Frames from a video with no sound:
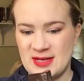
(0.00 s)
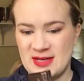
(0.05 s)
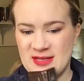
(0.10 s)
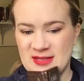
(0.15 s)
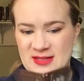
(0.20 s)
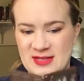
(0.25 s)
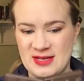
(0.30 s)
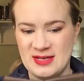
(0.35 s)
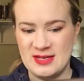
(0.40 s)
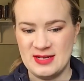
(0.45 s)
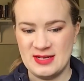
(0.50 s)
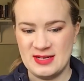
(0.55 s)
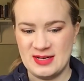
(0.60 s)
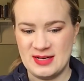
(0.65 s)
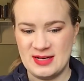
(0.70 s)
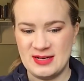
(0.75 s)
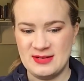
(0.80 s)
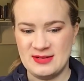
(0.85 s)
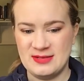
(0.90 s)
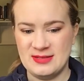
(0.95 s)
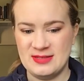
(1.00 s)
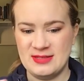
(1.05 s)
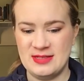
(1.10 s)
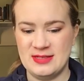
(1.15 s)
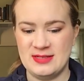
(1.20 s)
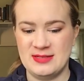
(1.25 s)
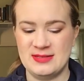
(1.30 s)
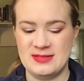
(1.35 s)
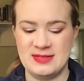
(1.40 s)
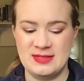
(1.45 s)
I think
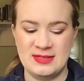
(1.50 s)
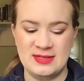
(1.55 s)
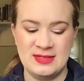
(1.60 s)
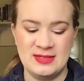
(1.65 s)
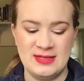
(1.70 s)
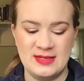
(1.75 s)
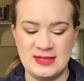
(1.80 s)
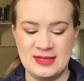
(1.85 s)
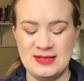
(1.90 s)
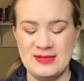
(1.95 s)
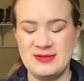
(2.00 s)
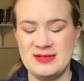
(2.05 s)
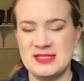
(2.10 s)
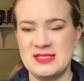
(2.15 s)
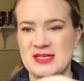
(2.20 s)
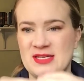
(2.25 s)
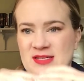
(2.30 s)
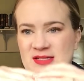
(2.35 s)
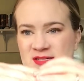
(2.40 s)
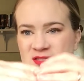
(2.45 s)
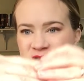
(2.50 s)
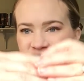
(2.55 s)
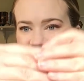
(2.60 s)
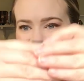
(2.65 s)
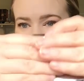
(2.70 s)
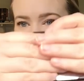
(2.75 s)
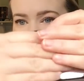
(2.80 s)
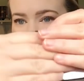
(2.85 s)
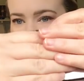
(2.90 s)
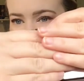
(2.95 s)
I know I say this
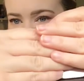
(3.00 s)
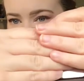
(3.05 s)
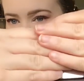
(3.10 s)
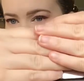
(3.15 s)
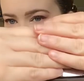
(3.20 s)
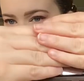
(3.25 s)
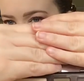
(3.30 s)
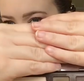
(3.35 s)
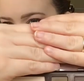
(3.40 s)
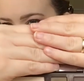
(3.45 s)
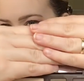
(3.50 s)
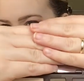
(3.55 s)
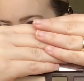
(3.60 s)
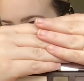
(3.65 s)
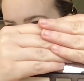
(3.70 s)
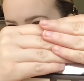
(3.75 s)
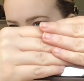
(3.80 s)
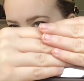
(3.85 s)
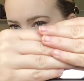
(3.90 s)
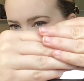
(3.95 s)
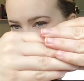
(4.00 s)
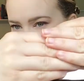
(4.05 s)
every year, but I really feel good